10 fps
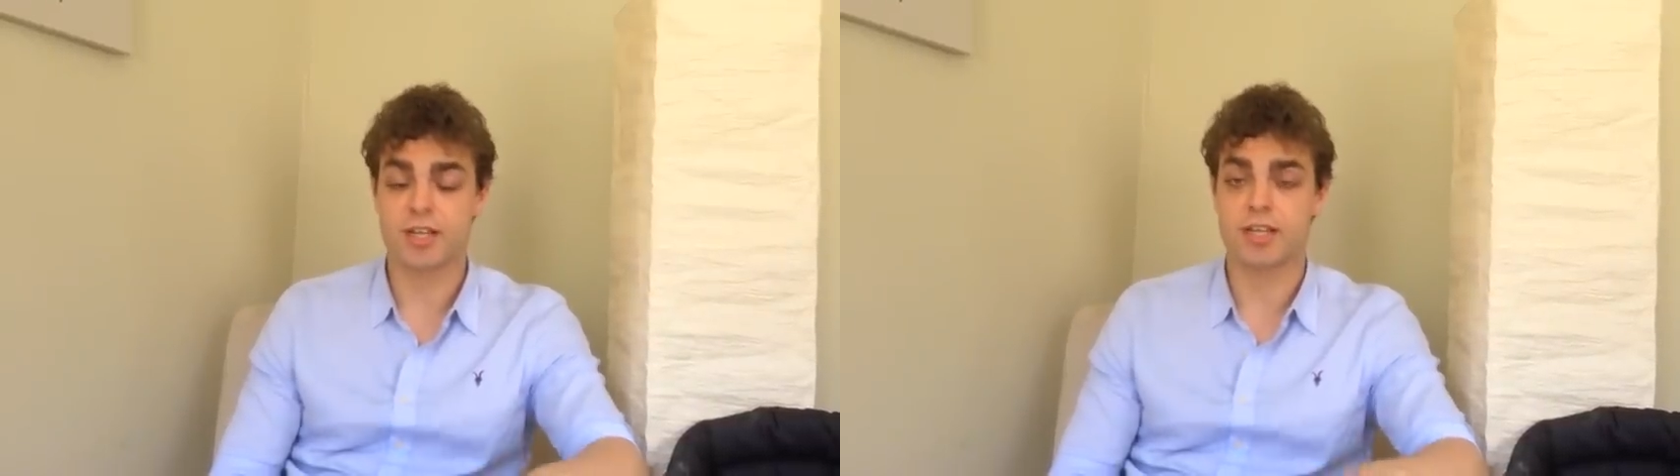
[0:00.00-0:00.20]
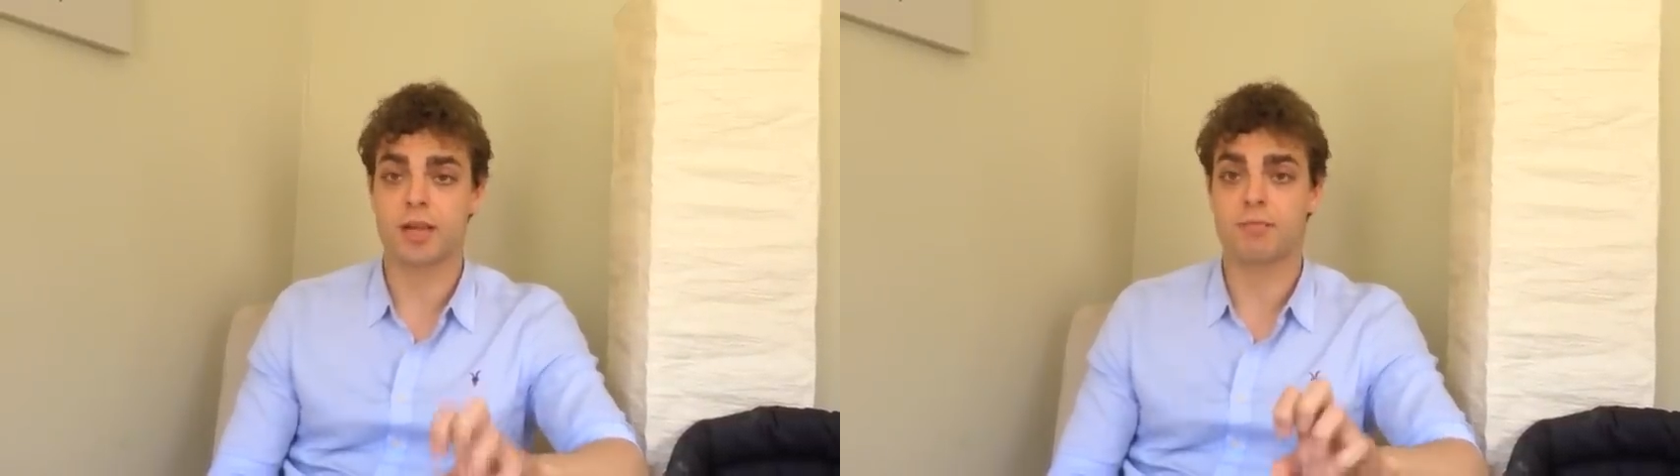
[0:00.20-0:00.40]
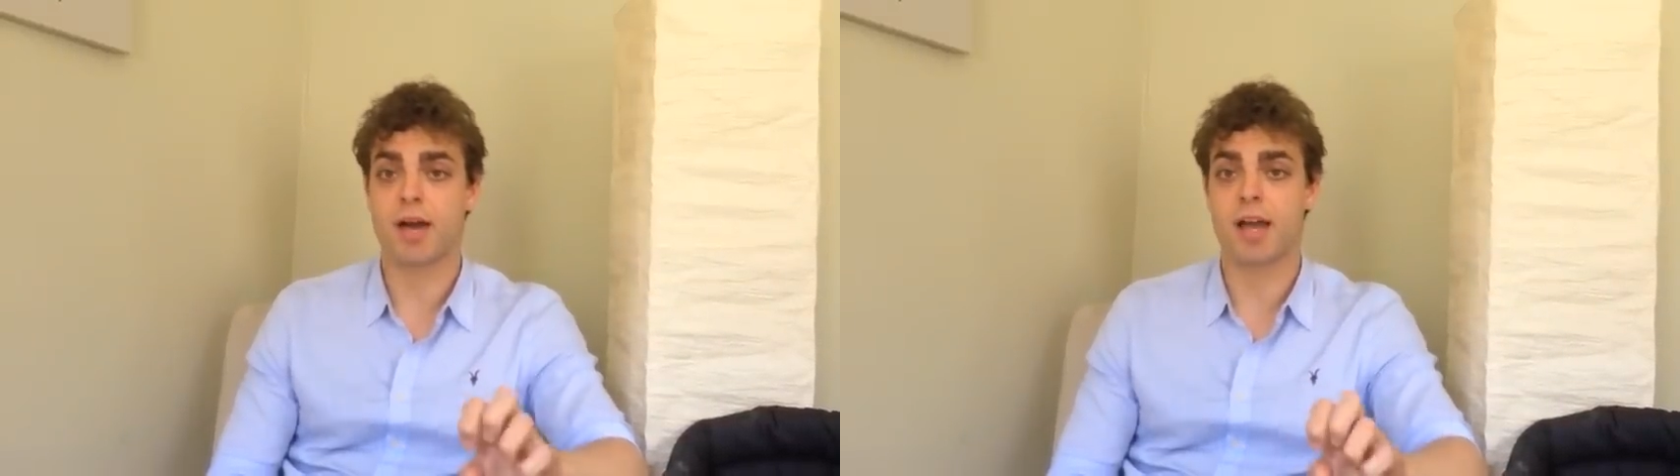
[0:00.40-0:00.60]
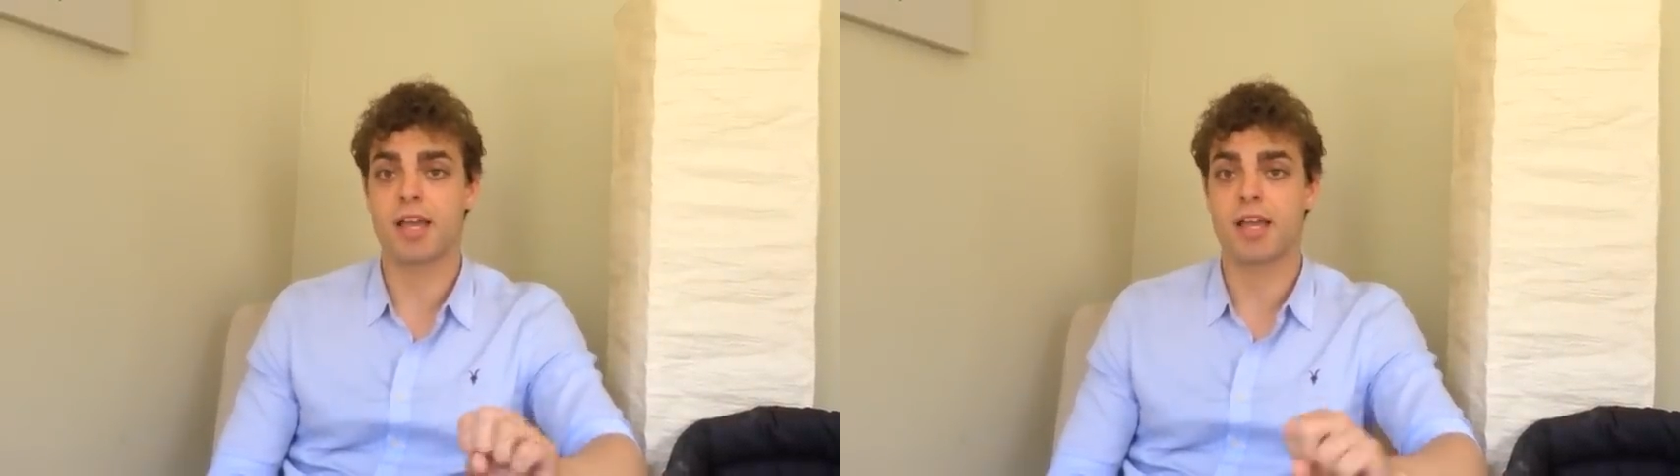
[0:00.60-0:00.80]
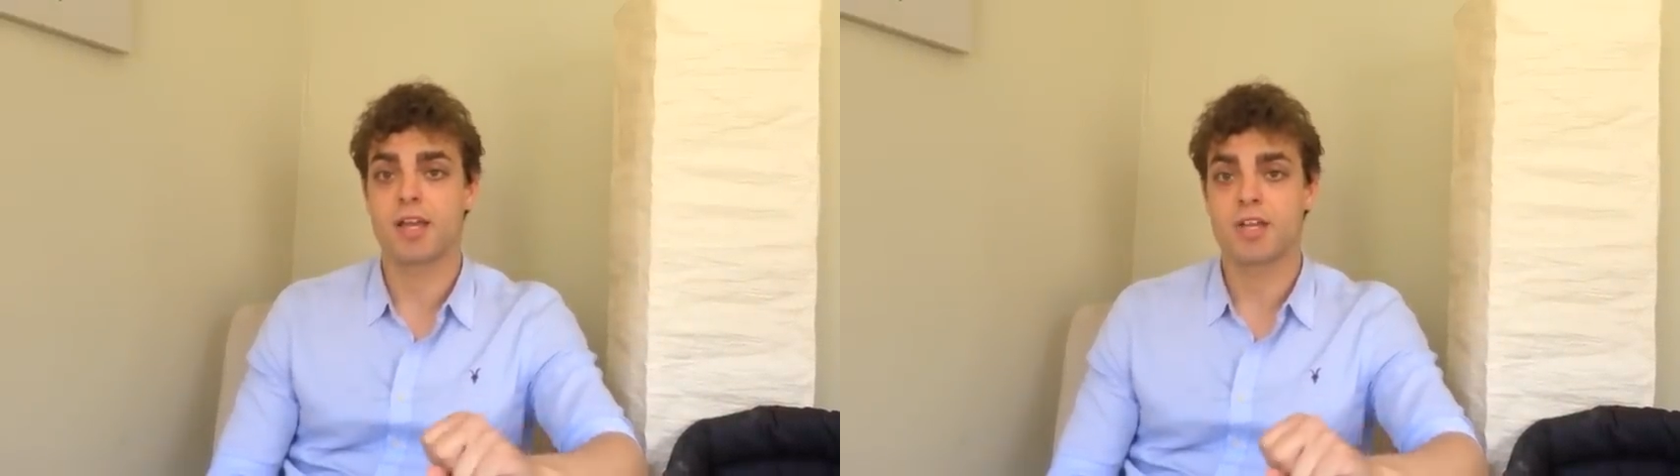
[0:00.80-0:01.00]

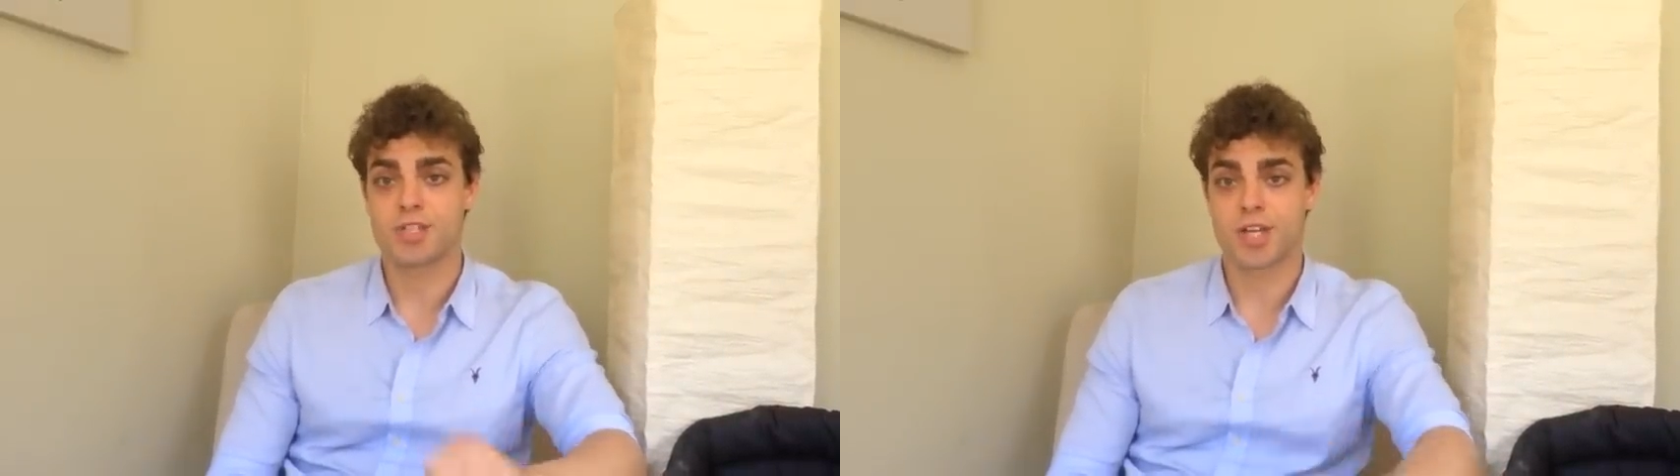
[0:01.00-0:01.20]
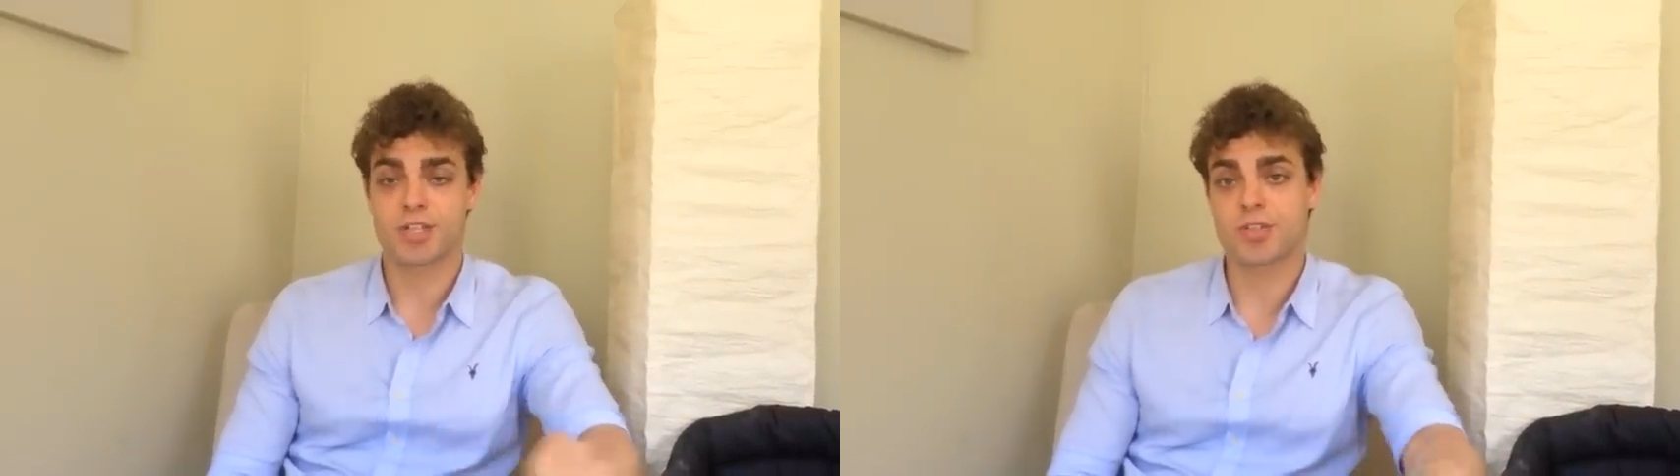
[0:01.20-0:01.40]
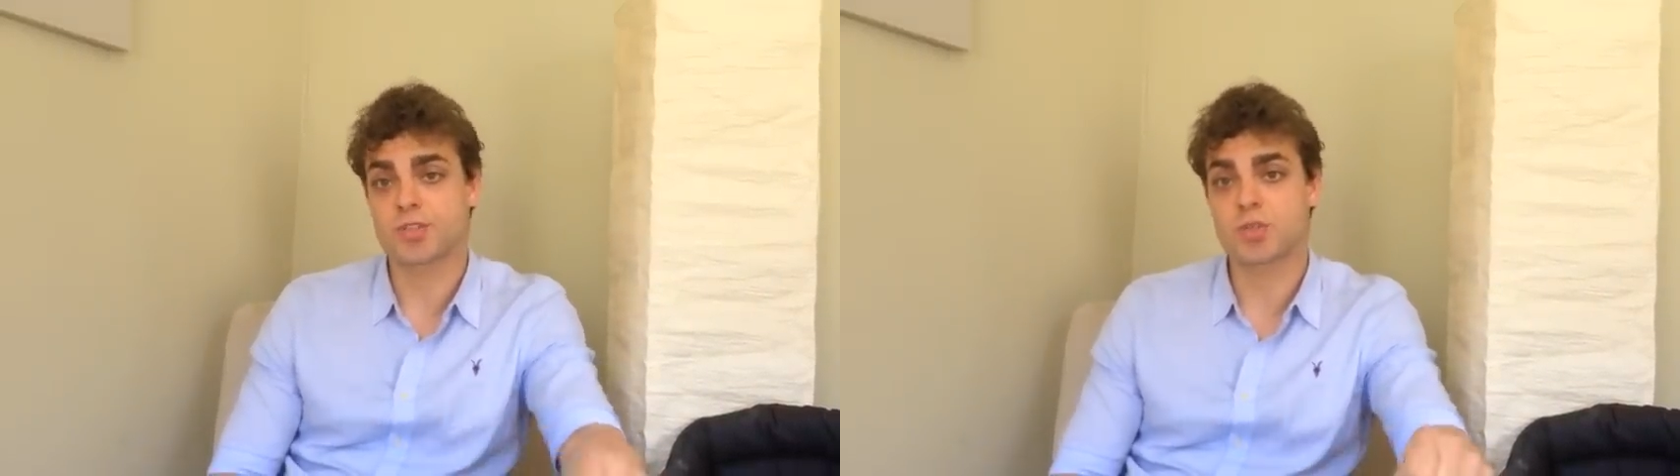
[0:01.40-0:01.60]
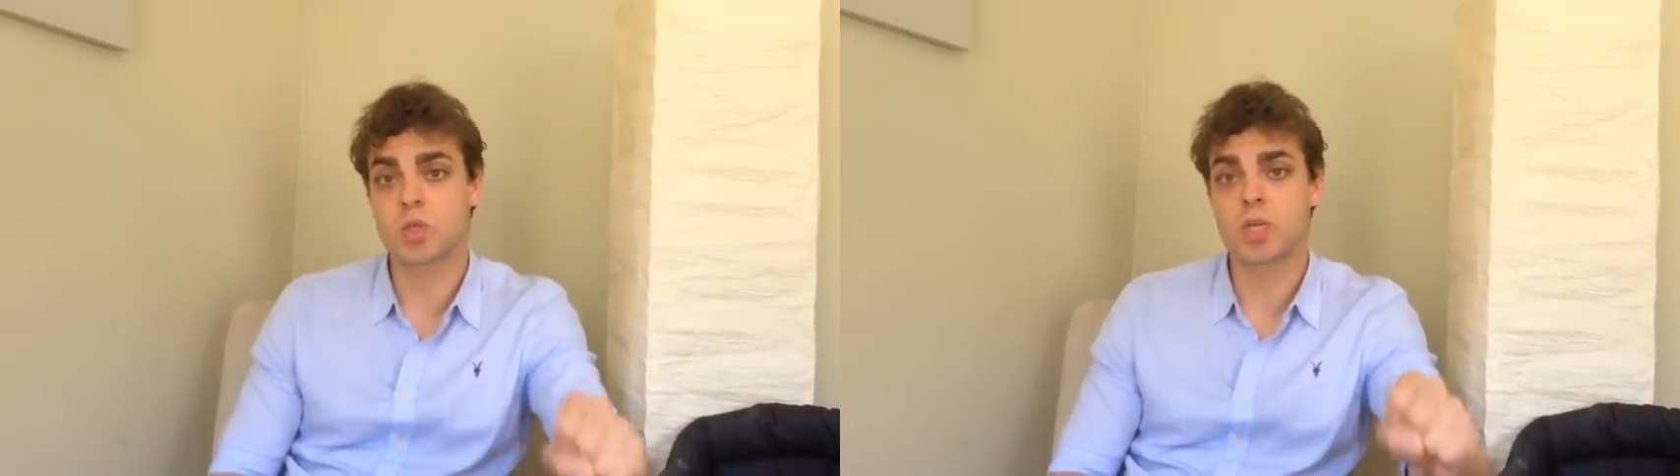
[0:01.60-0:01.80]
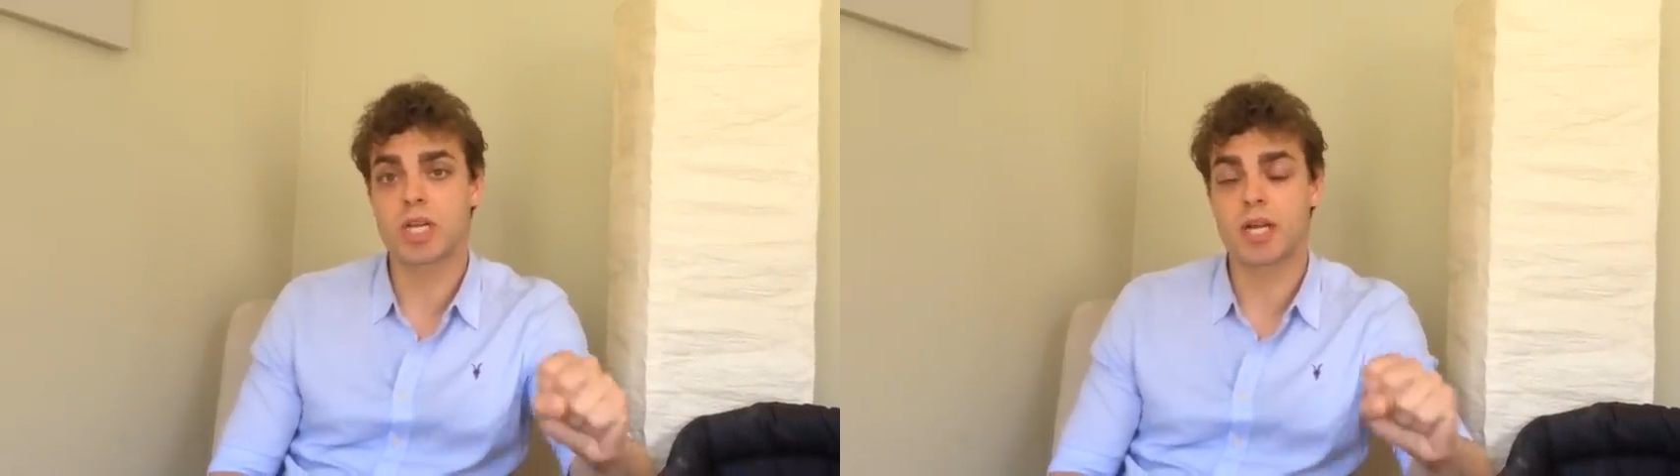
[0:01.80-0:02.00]
nearby church or
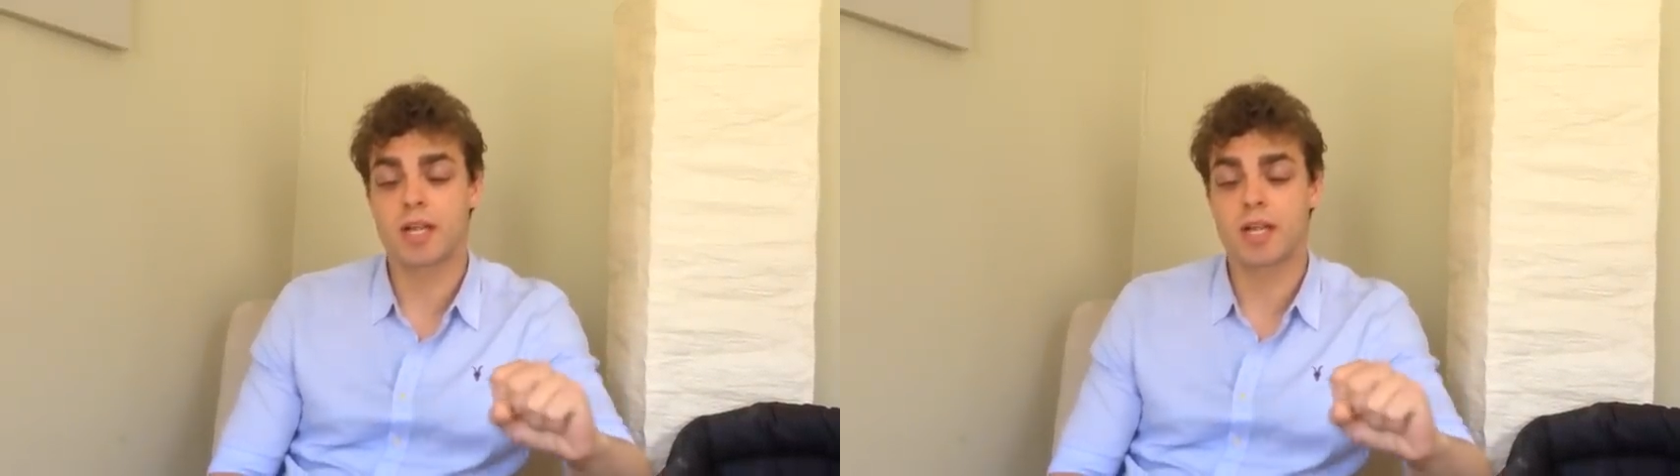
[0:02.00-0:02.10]
school.